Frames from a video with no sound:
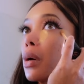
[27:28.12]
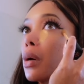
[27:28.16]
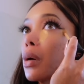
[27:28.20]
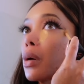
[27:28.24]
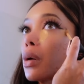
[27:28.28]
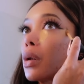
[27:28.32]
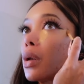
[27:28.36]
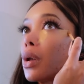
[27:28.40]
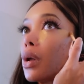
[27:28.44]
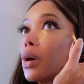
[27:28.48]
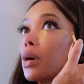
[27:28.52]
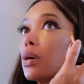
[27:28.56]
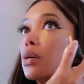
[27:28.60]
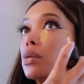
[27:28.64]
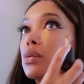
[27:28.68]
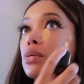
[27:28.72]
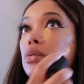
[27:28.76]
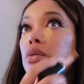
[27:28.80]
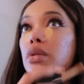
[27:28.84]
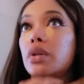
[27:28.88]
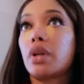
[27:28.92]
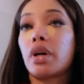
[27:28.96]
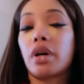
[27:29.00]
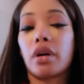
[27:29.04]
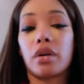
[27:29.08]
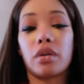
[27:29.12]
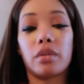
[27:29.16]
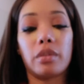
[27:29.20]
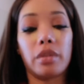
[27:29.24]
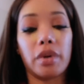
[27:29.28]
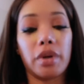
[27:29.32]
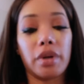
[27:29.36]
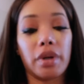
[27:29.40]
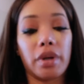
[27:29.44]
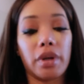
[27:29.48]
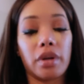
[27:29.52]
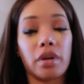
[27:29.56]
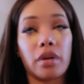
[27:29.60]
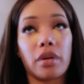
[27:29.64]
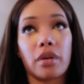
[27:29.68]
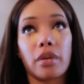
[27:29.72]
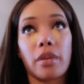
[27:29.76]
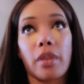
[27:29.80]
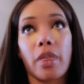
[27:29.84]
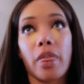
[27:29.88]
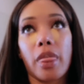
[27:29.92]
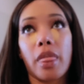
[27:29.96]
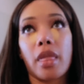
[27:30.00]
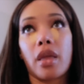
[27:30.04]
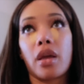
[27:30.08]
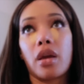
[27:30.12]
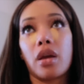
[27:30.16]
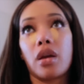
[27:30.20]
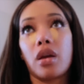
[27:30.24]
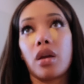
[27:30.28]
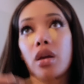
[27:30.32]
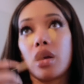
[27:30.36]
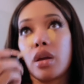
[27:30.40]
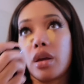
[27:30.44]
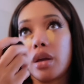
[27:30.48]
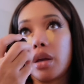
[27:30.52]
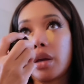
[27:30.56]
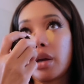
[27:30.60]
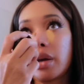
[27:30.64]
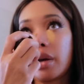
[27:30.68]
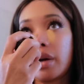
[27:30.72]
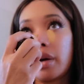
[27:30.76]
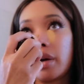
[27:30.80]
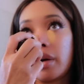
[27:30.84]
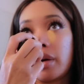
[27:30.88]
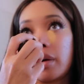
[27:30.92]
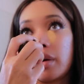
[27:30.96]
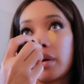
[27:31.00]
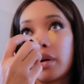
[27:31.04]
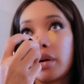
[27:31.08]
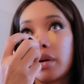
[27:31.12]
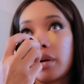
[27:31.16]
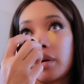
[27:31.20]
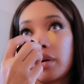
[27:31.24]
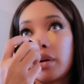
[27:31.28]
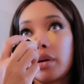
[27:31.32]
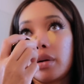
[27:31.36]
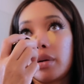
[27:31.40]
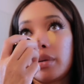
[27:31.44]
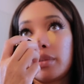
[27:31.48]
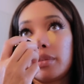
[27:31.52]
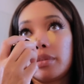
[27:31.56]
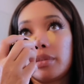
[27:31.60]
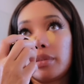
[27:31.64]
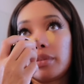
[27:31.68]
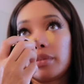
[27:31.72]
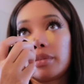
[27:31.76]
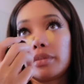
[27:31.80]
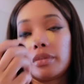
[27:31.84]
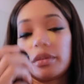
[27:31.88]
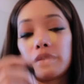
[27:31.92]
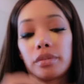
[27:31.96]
clothes though, but yeah, um